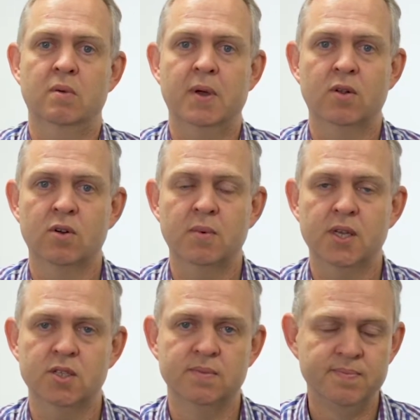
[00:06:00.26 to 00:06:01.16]
about
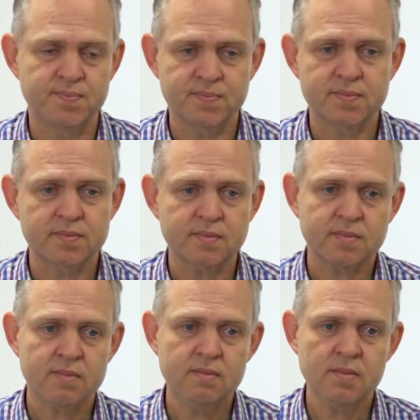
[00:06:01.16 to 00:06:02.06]
automation.
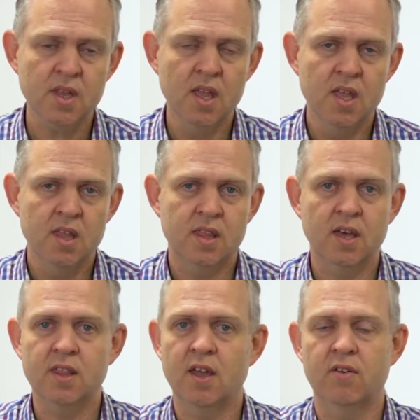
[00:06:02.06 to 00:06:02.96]
The
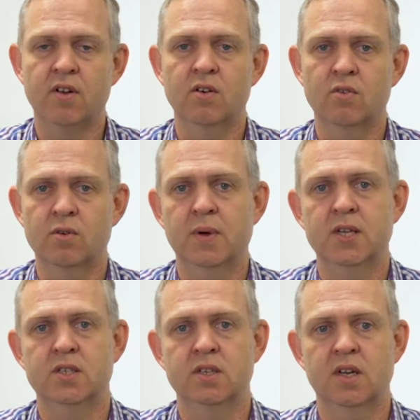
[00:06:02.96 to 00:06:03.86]
other area in
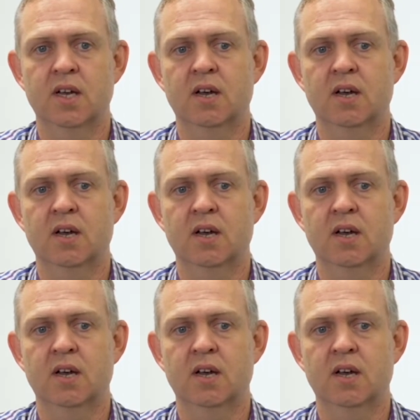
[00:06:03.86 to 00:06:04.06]
automation,